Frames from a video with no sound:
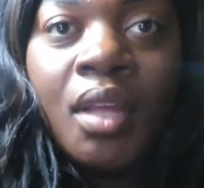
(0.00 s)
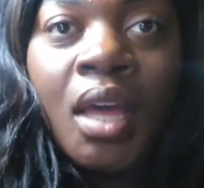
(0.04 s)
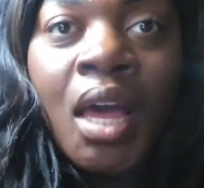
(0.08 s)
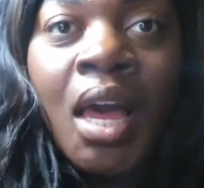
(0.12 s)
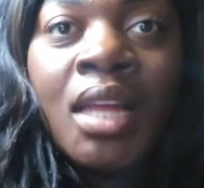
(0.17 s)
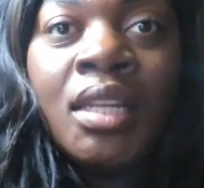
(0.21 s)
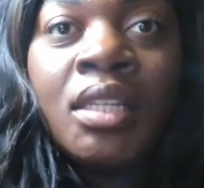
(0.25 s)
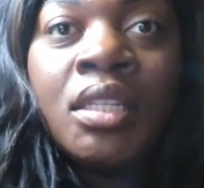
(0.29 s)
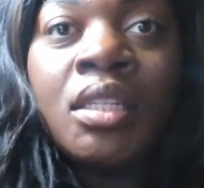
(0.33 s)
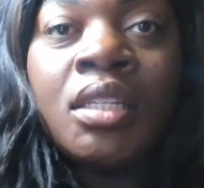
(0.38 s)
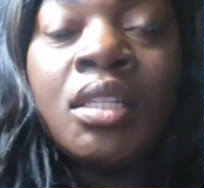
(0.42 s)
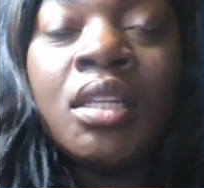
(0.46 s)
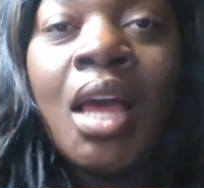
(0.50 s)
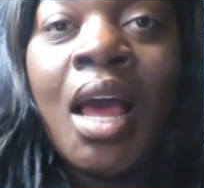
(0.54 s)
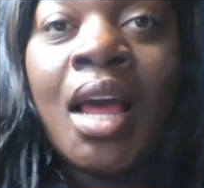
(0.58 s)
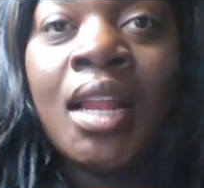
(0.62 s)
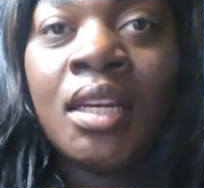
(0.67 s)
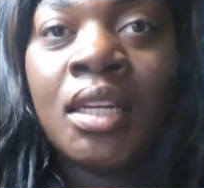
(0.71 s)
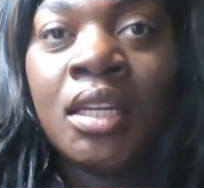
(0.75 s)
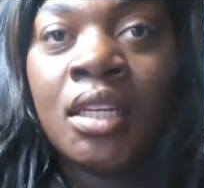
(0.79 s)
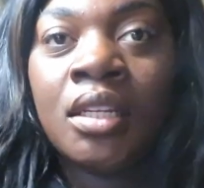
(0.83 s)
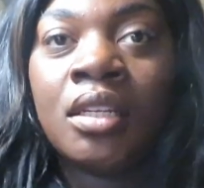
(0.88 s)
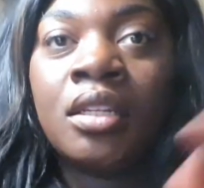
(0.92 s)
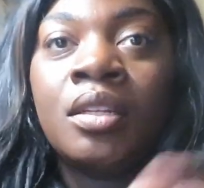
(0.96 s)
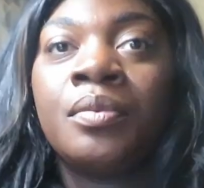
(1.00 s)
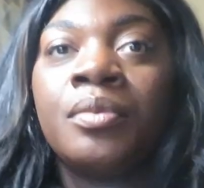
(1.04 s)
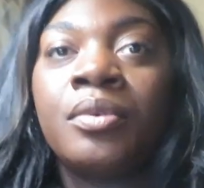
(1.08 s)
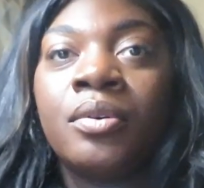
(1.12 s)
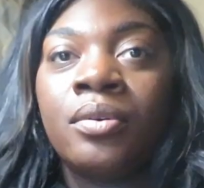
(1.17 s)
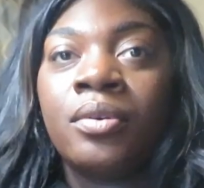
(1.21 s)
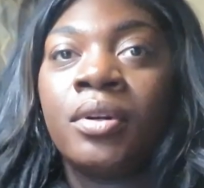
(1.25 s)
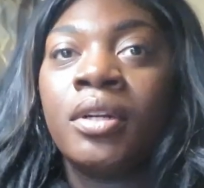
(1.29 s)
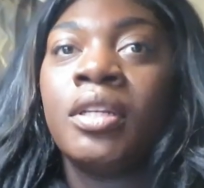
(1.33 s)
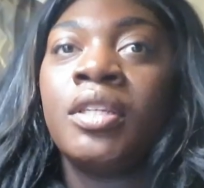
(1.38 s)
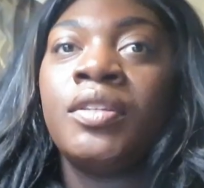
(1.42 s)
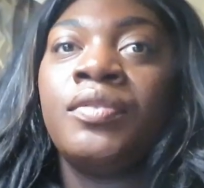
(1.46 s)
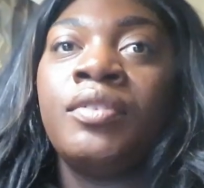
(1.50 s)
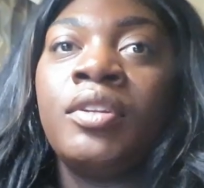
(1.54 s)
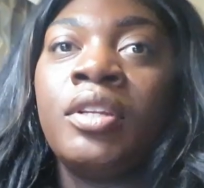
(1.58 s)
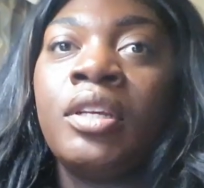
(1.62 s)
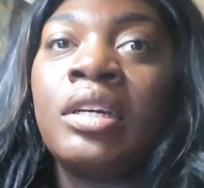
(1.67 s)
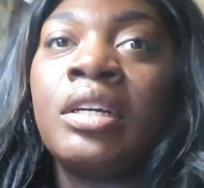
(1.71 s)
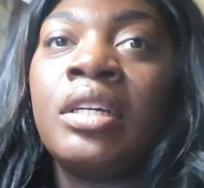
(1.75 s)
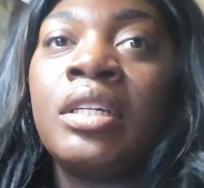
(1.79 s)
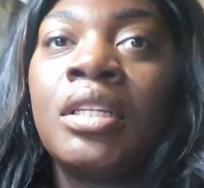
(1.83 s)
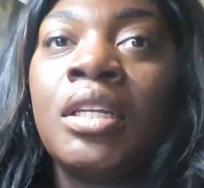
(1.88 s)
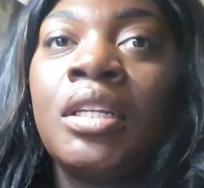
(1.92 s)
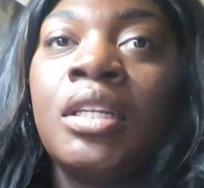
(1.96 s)
I needed to record this
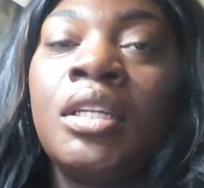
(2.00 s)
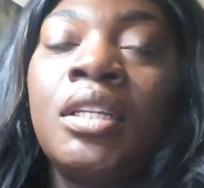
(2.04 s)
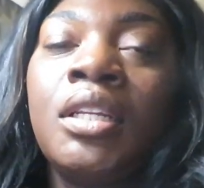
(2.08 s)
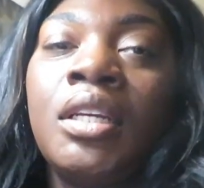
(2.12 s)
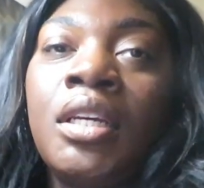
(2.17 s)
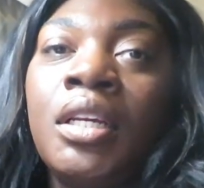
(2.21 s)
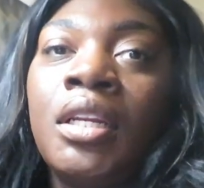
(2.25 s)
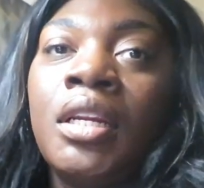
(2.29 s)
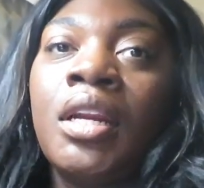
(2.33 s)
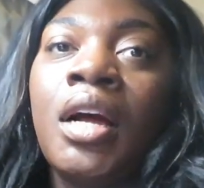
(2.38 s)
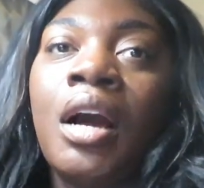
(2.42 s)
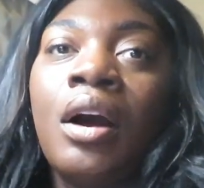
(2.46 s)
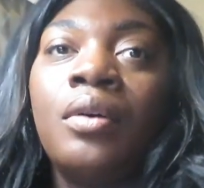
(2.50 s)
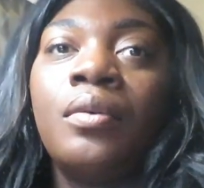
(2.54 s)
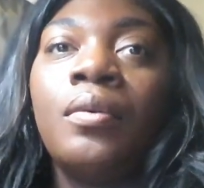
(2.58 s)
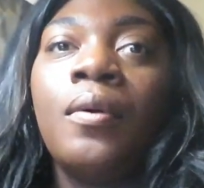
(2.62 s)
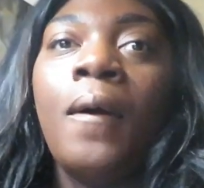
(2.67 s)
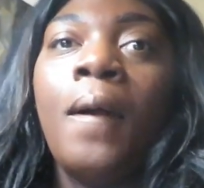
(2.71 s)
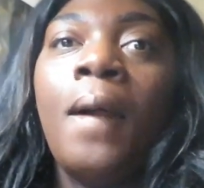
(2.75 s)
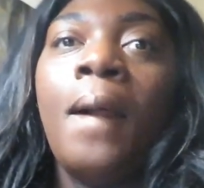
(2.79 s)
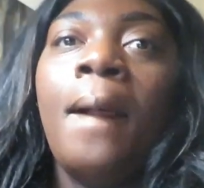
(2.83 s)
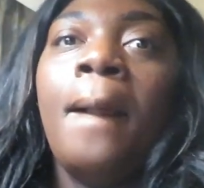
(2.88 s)
video because I need to get it out.